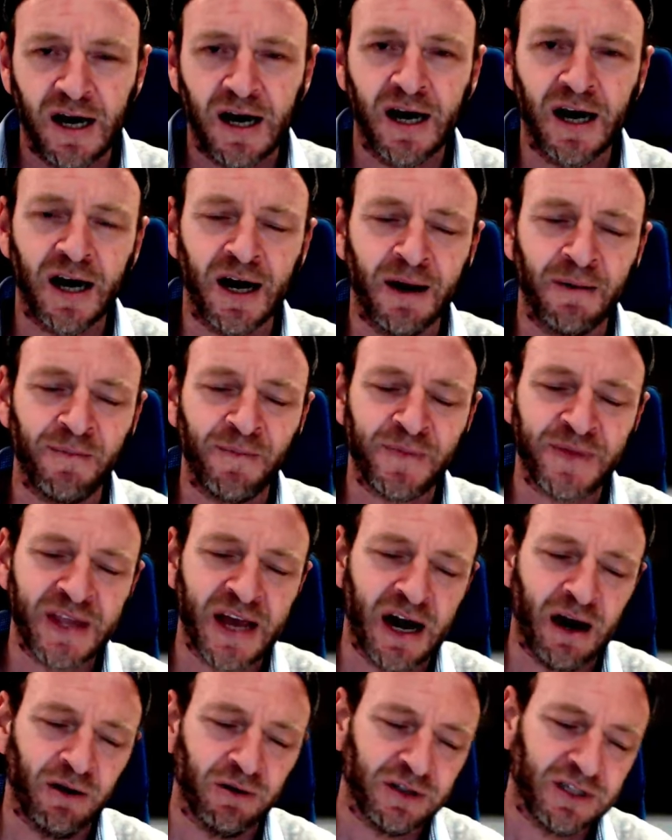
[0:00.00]

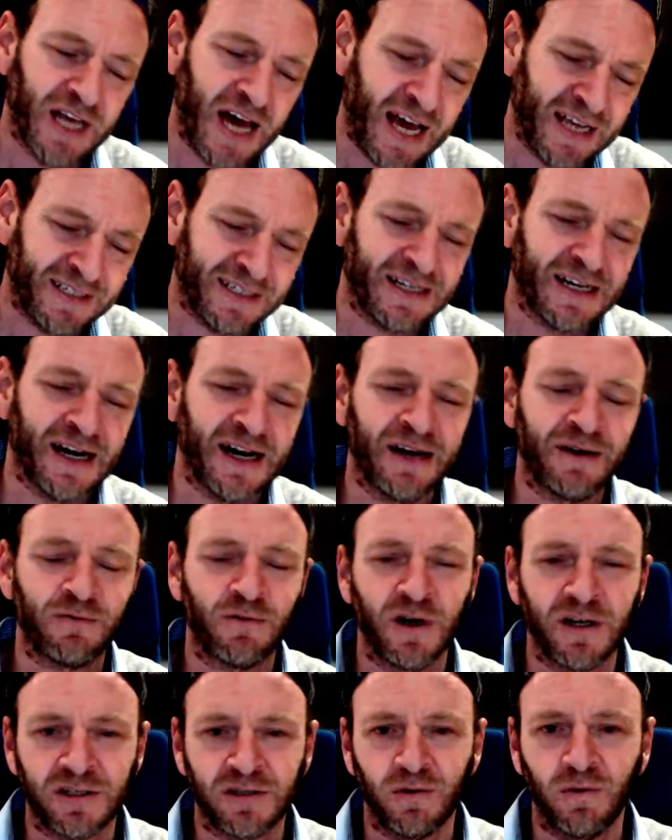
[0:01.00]
Now, last night,
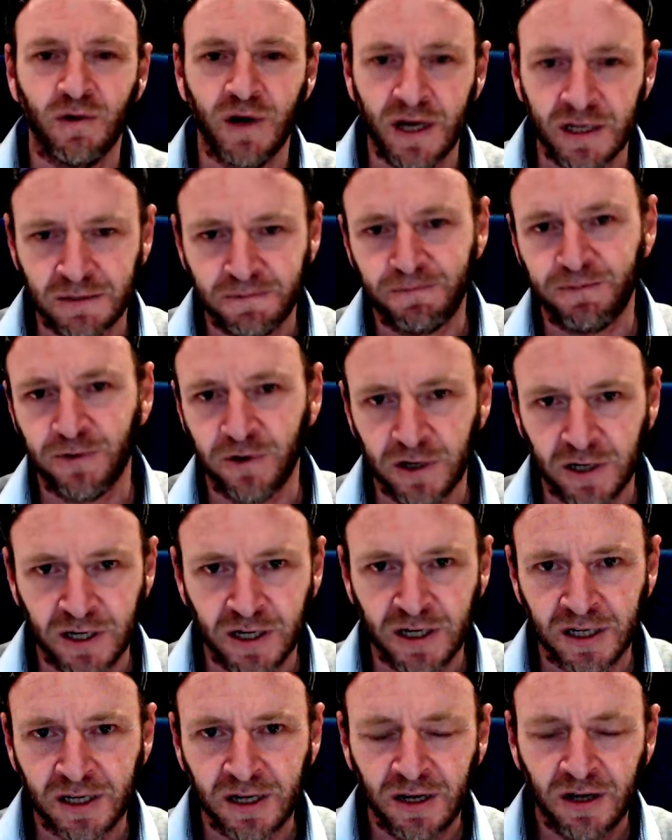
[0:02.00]
Russell
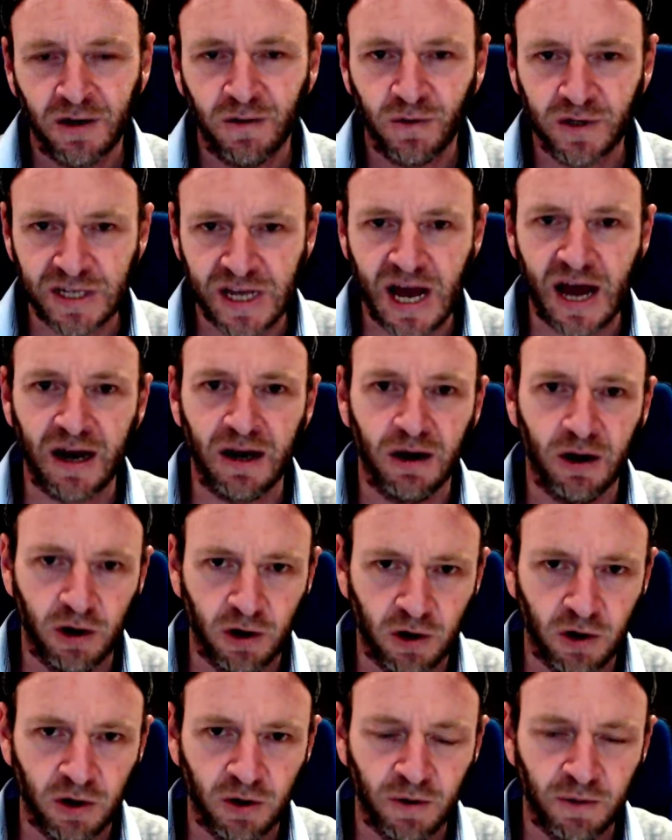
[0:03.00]
Westbrook was at
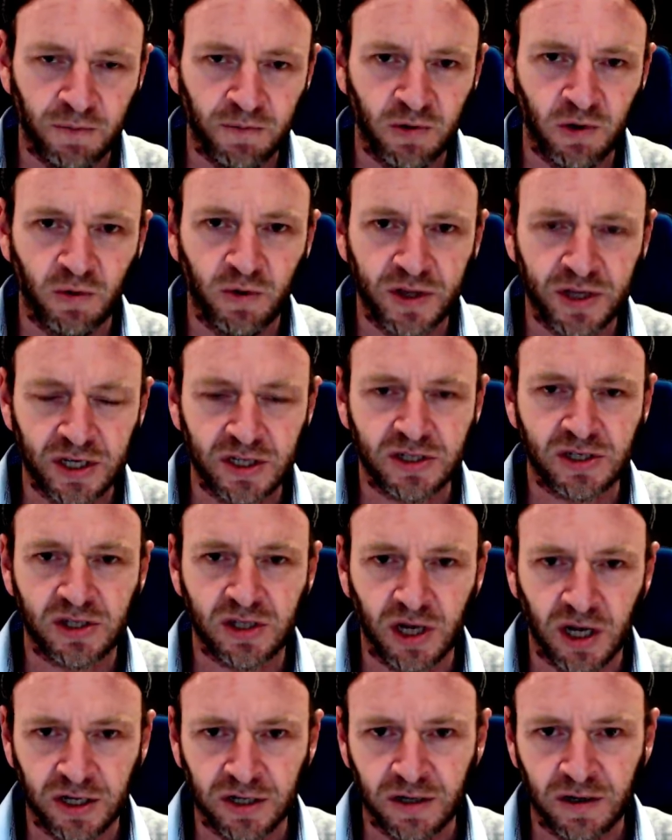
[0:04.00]
home with his
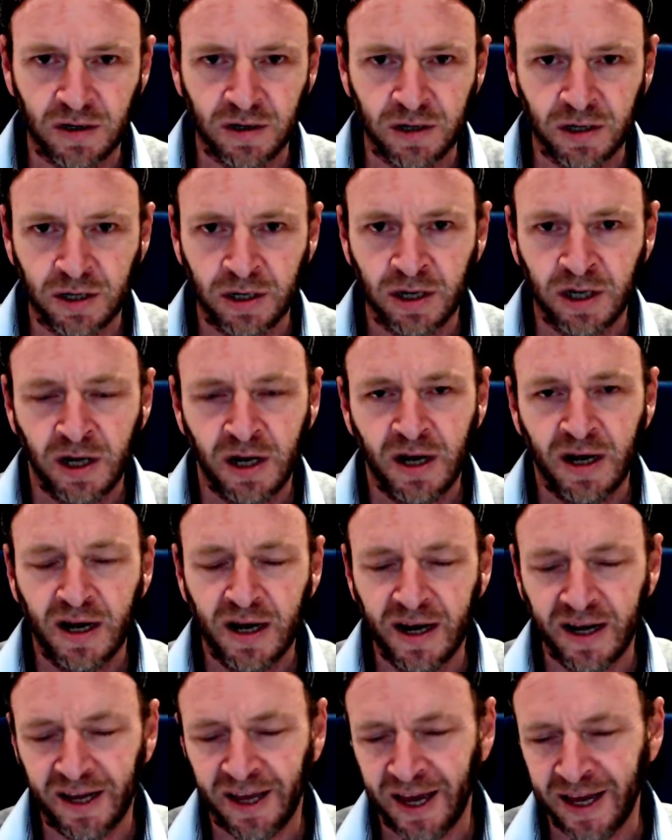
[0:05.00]
Thunder
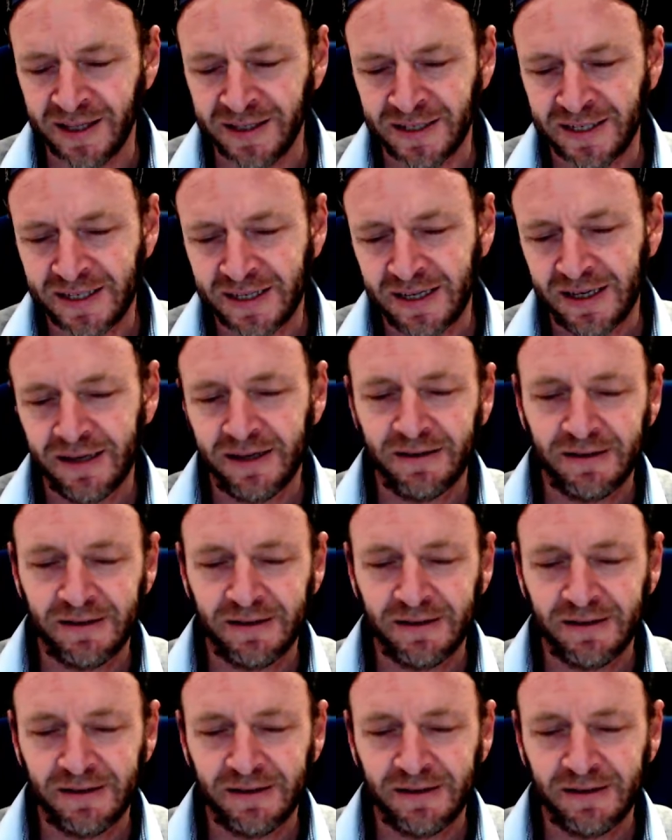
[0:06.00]
against,